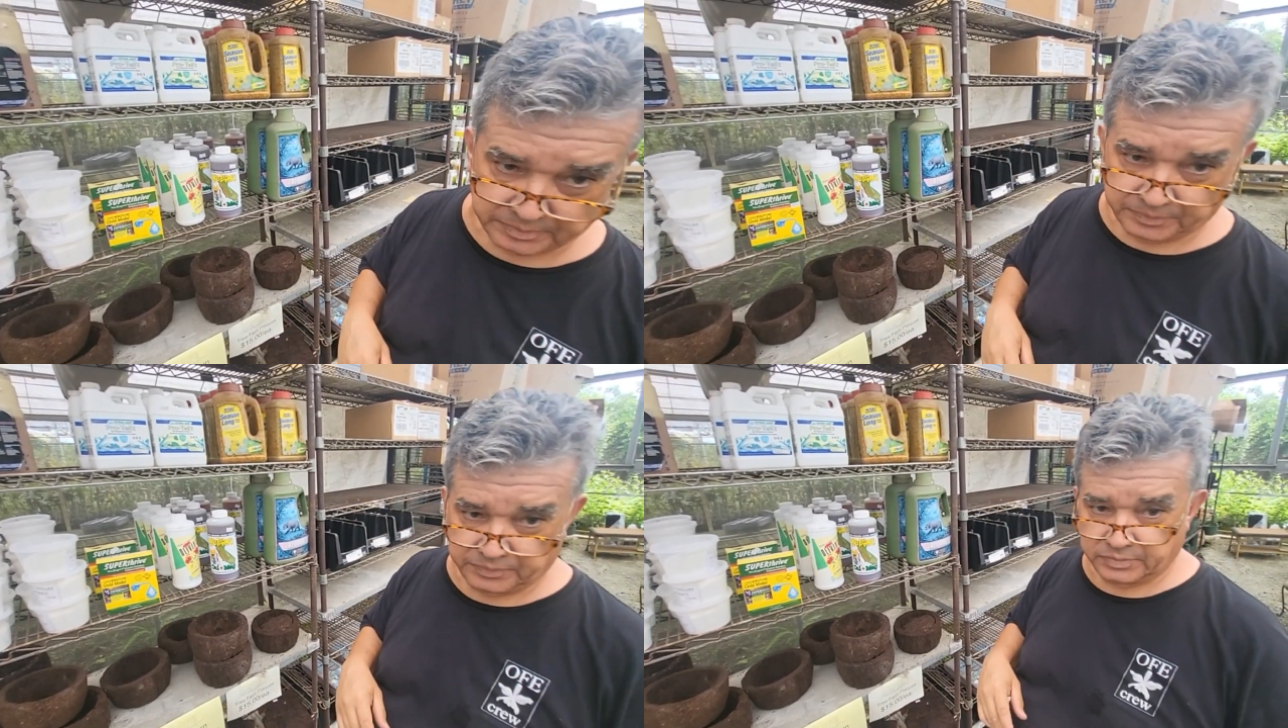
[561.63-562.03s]

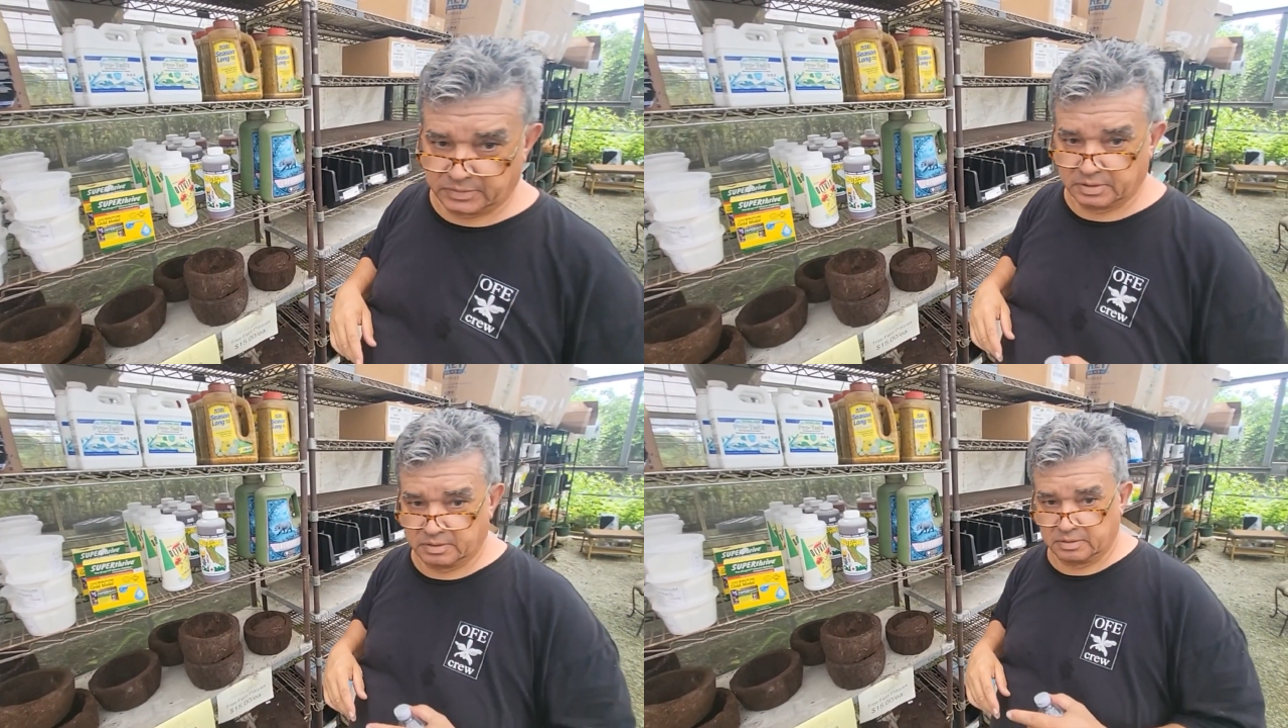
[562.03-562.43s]
After I
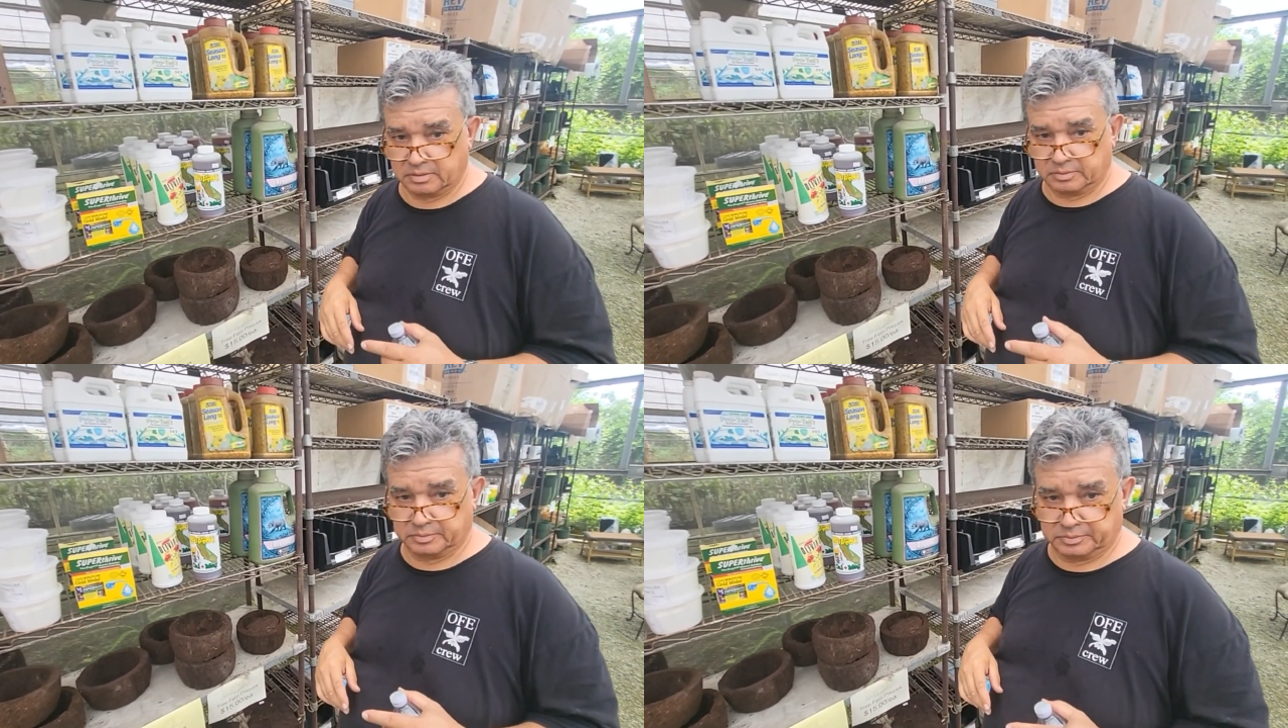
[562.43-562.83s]
watch the
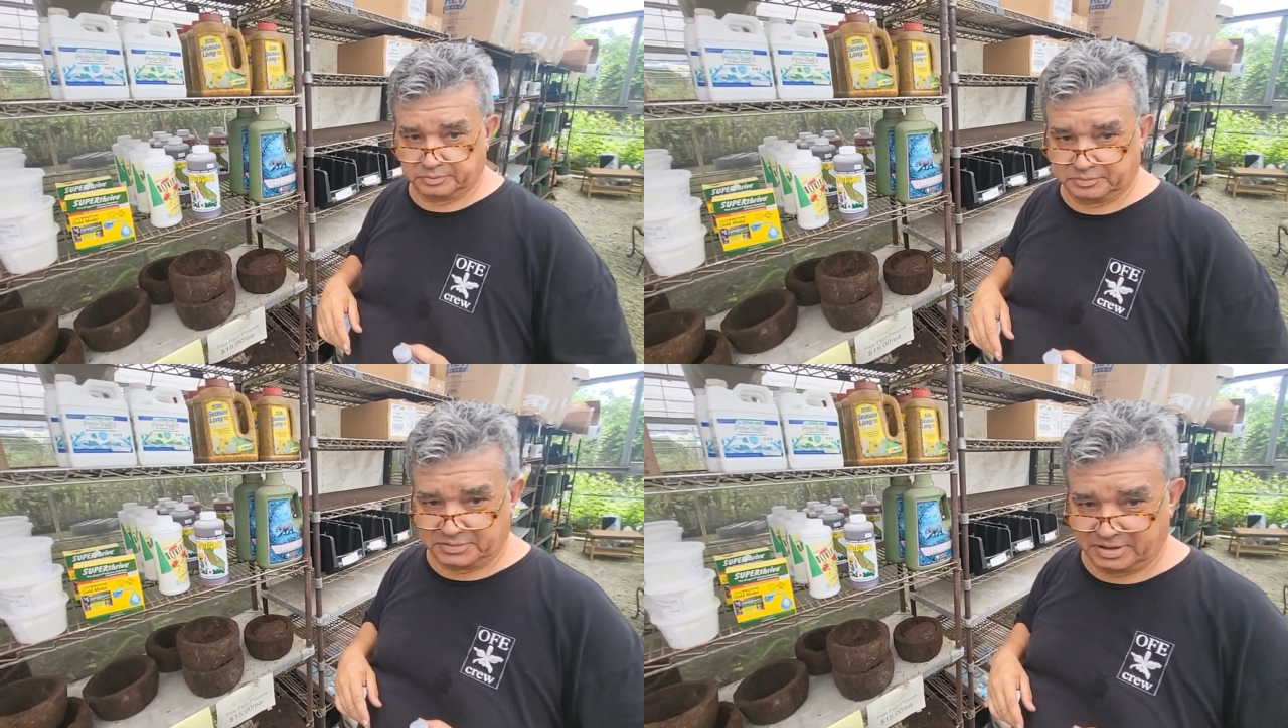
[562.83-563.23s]
news,
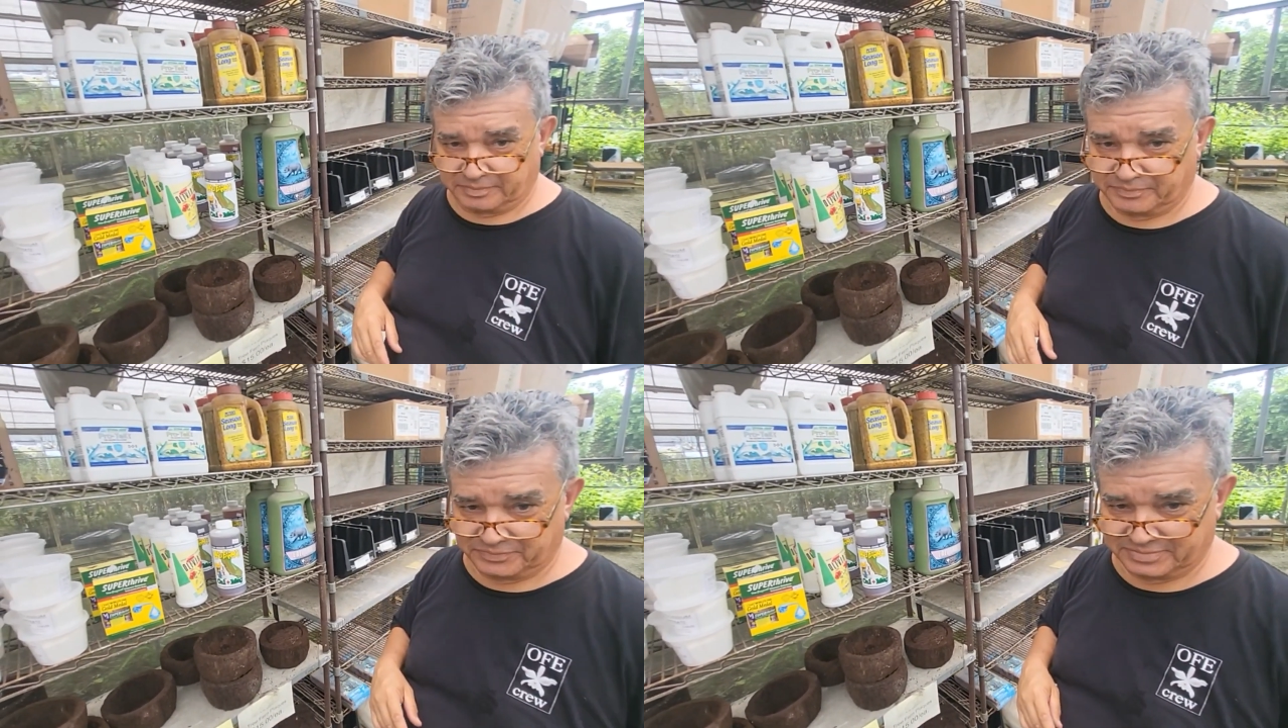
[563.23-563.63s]
I
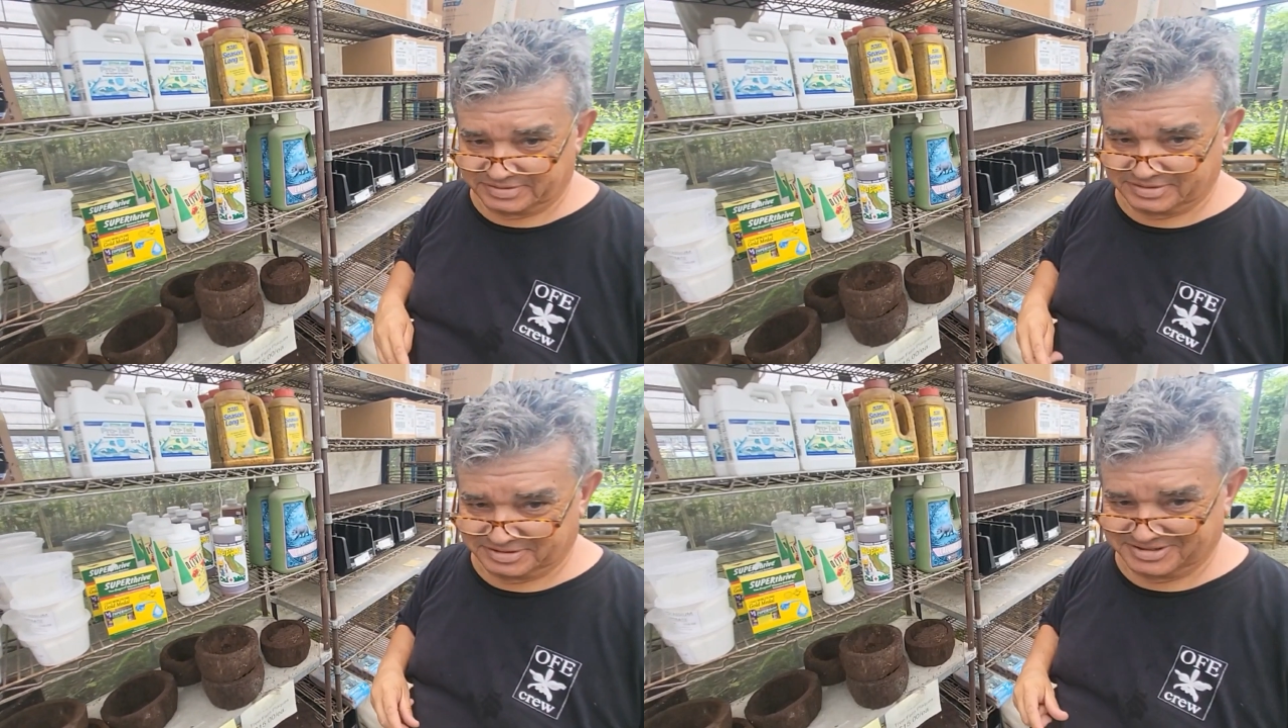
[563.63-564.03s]
need like a
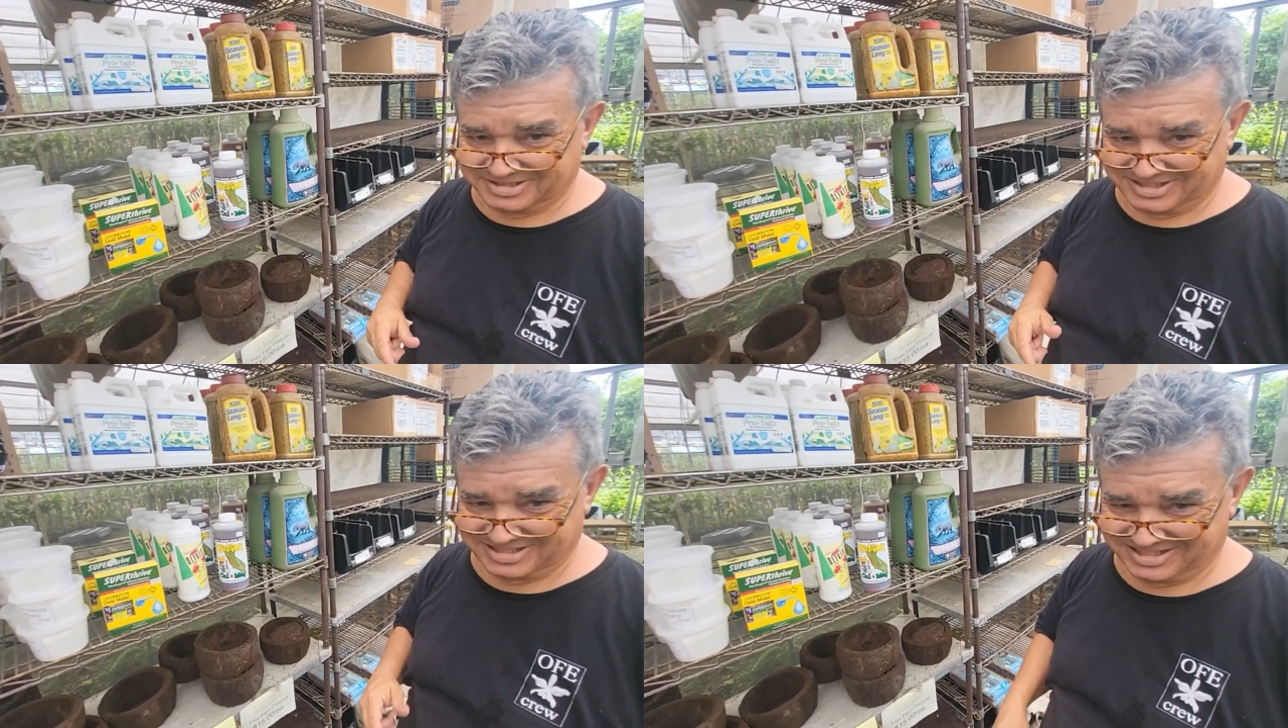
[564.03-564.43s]
big
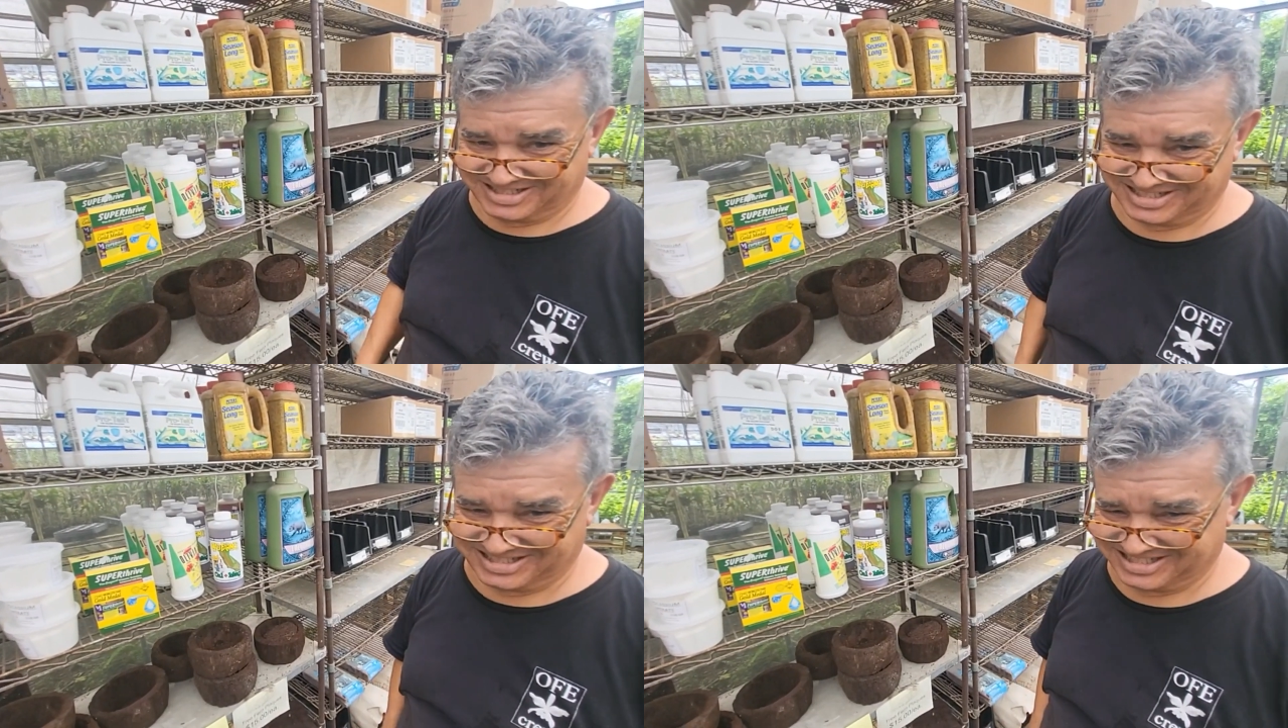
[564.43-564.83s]
shot
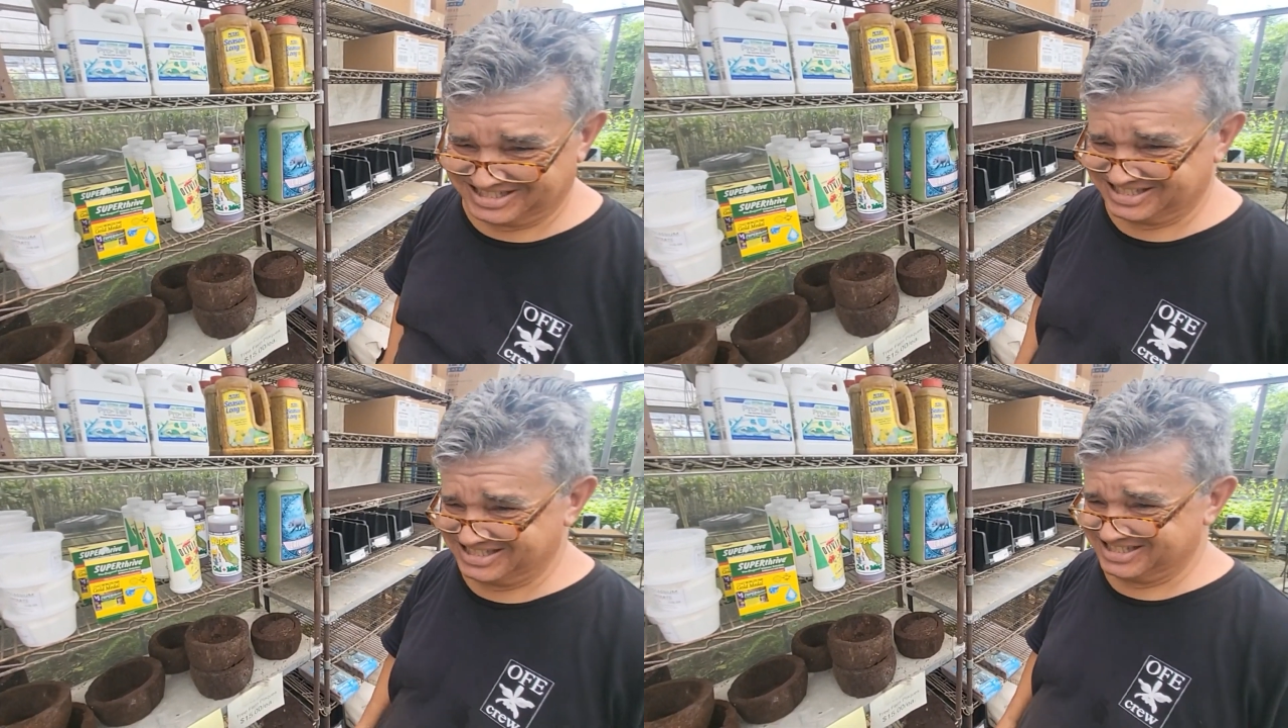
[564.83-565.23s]
of that
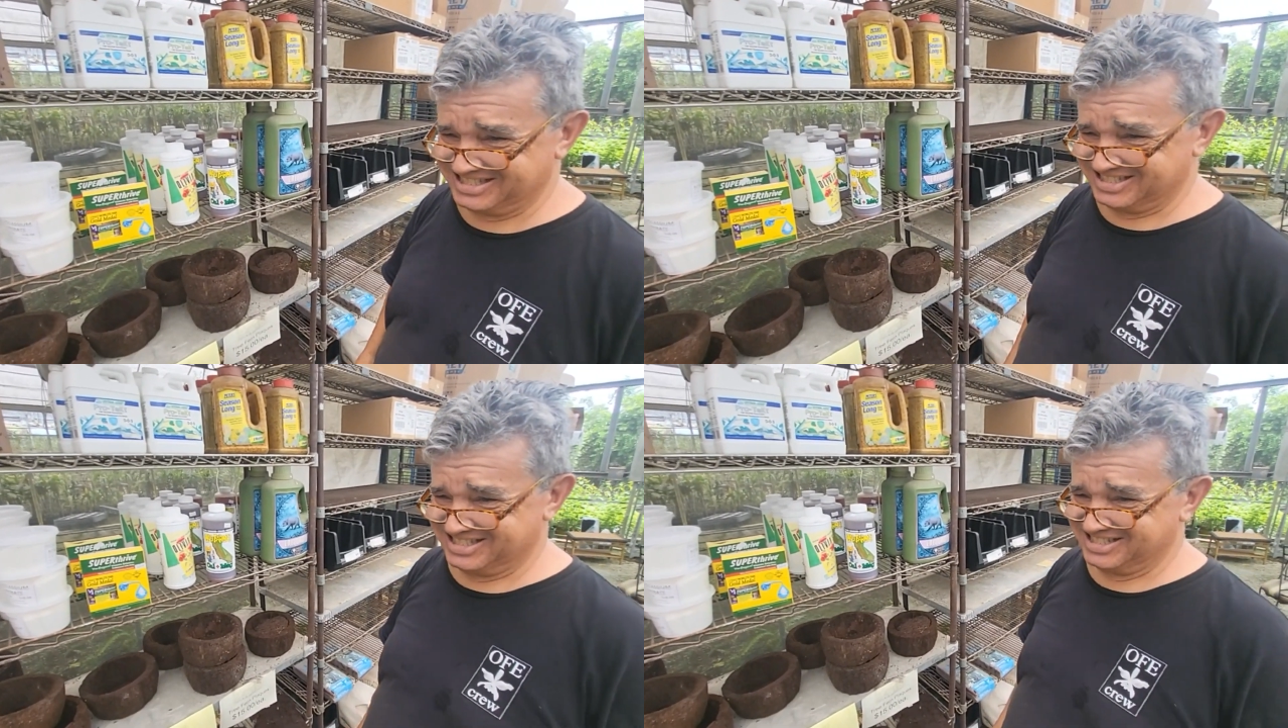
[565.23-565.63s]
mad
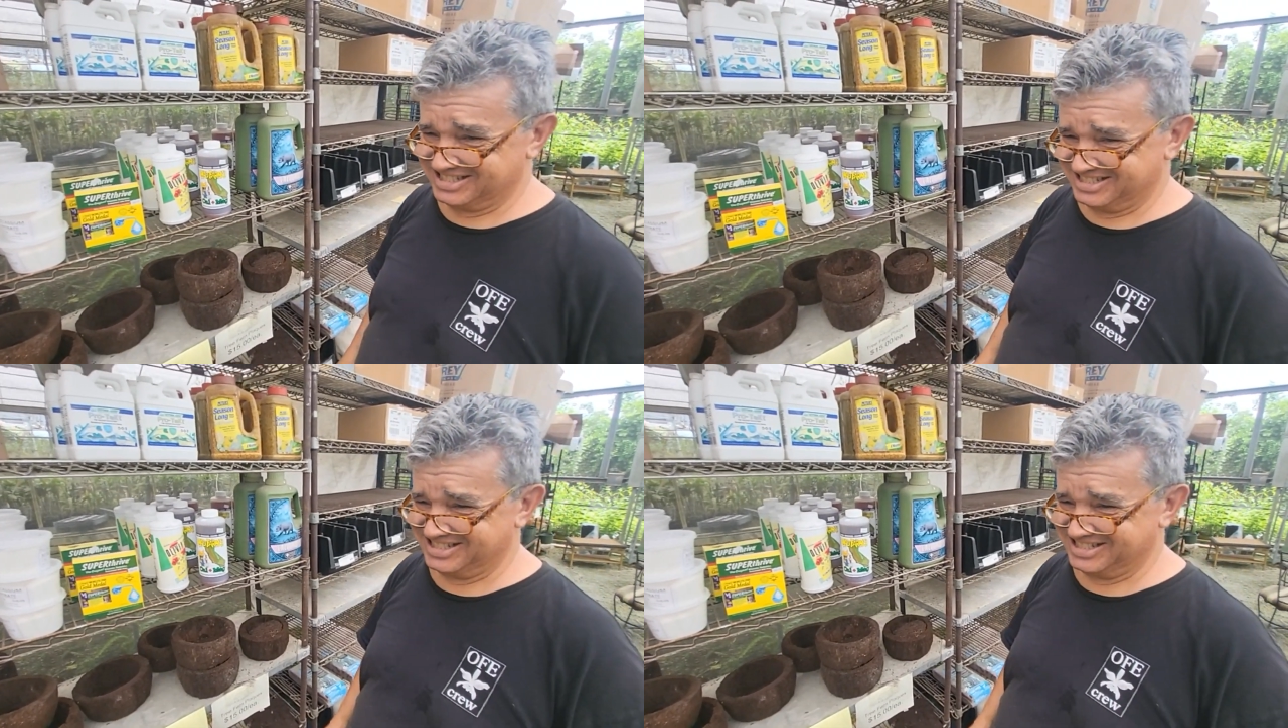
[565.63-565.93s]
farmer.